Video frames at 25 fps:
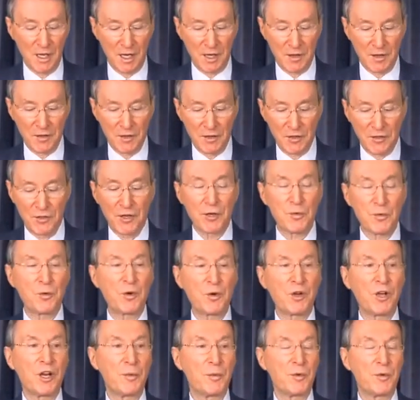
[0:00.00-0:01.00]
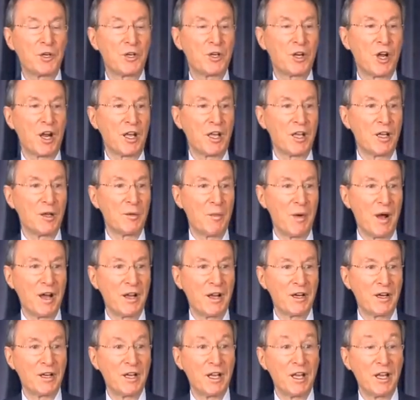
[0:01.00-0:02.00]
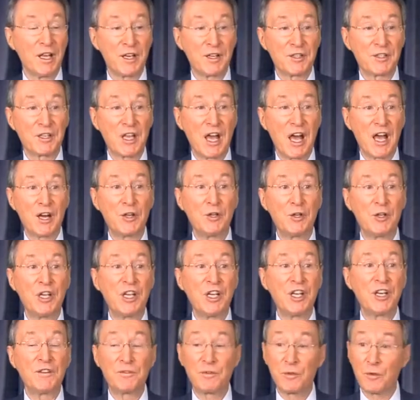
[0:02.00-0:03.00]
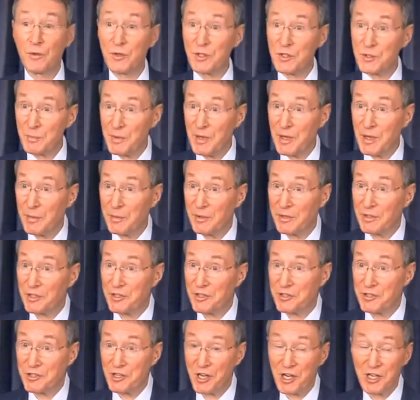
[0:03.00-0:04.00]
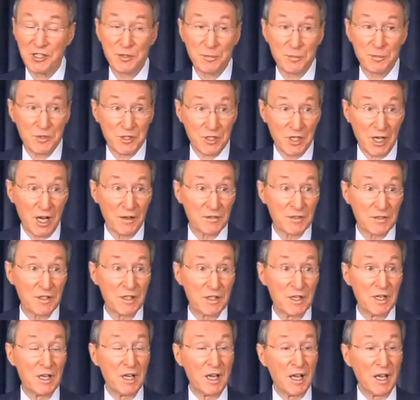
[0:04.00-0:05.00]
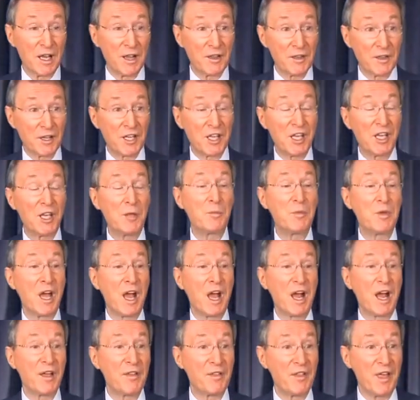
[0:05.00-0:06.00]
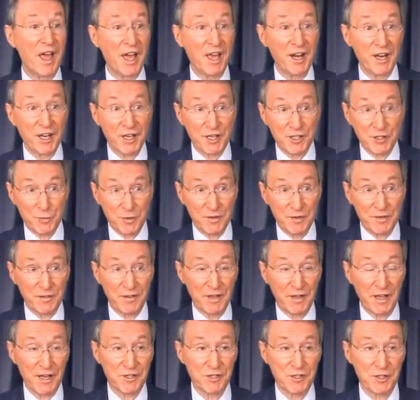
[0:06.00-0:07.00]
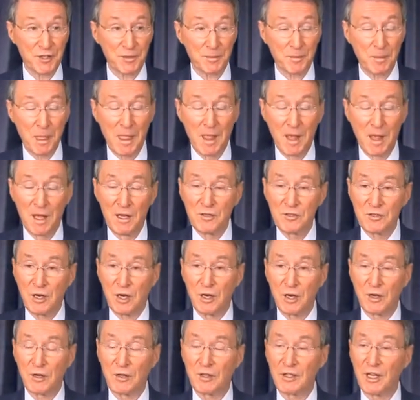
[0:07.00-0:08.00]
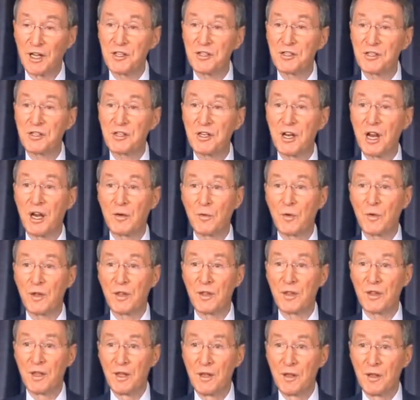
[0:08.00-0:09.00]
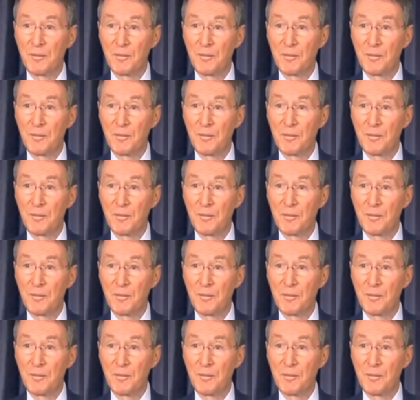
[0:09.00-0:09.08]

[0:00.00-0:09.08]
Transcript: And the third we're going to be talking about is how do you influence people to change themselves? And the key behind that is reflection. So let's start with